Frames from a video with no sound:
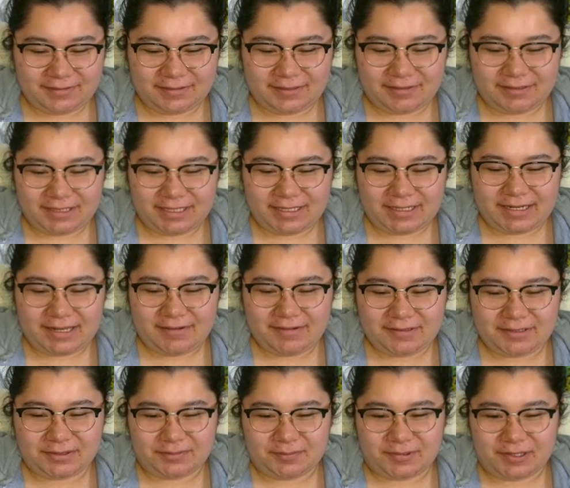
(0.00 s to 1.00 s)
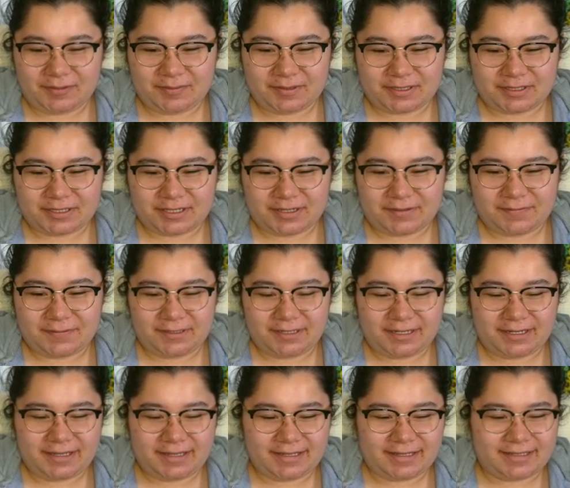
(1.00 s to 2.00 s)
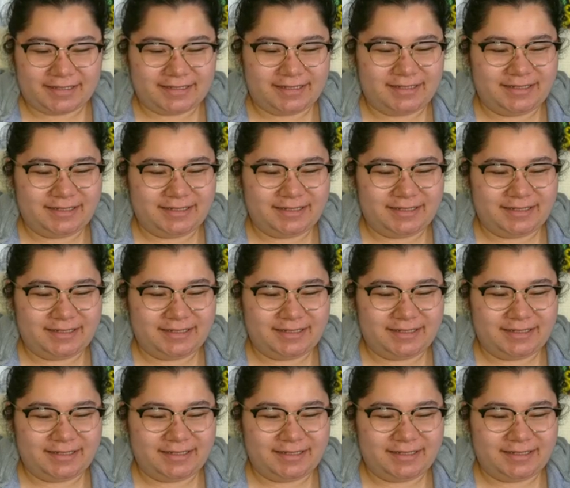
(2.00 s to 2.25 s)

Okay, now it's unpublished. I forgot.